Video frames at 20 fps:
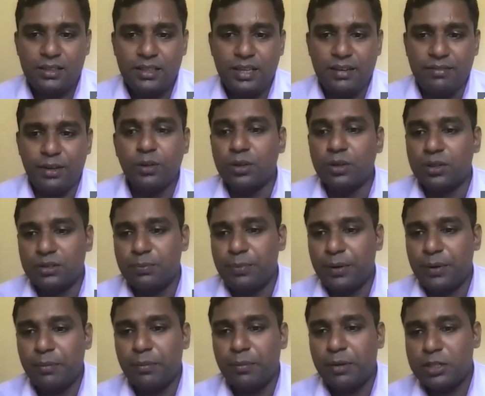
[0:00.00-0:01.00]
Yeah, very
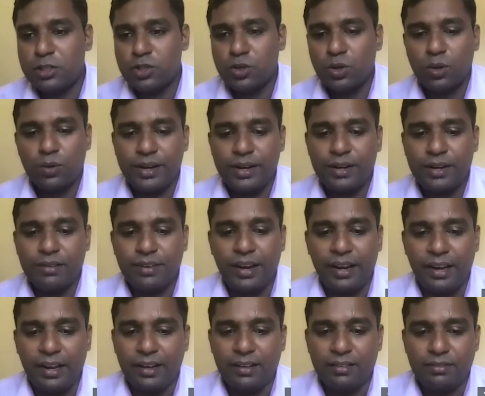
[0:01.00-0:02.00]
good. Premature ovarian
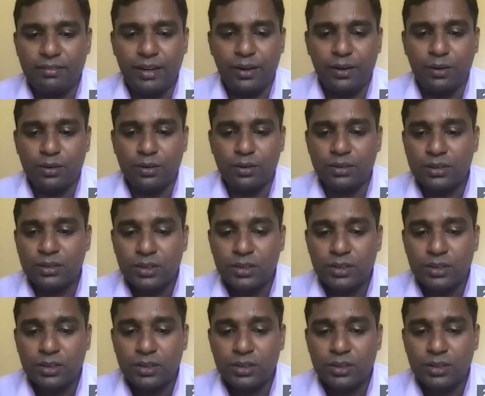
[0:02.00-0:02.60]
failure, very good.